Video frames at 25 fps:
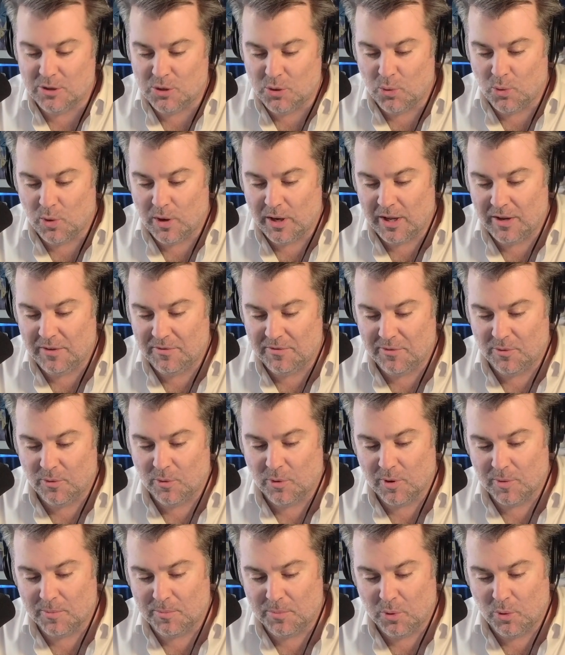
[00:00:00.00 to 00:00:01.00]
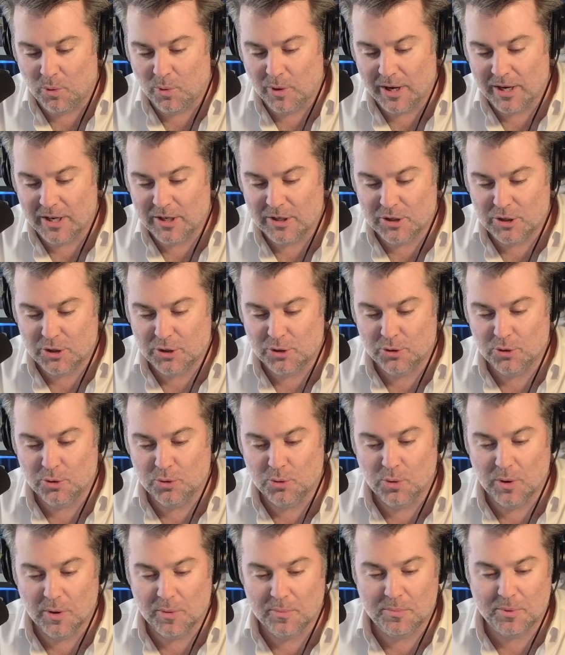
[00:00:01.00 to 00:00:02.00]

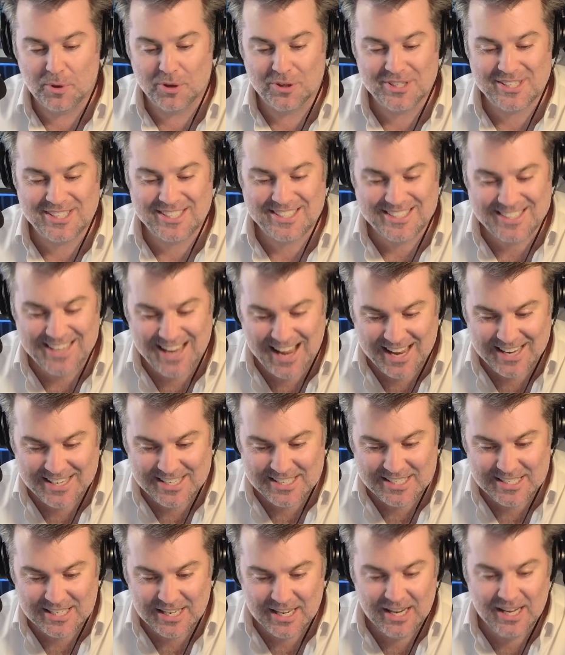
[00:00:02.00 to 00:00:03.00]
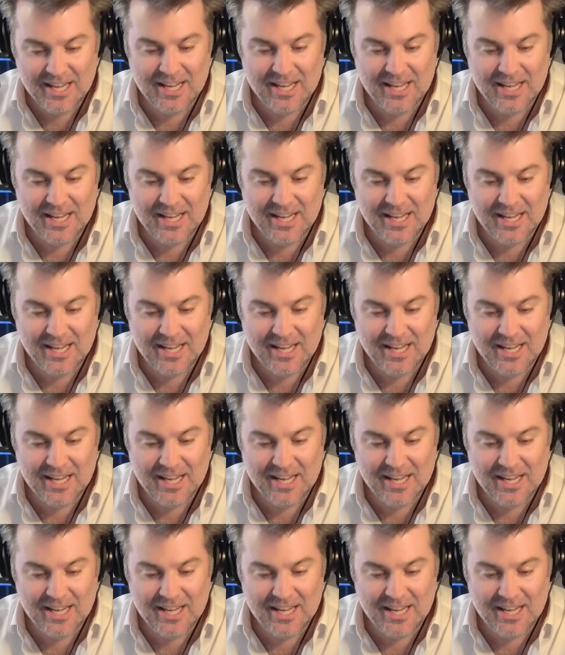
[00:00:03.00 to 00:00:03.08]
24.2%.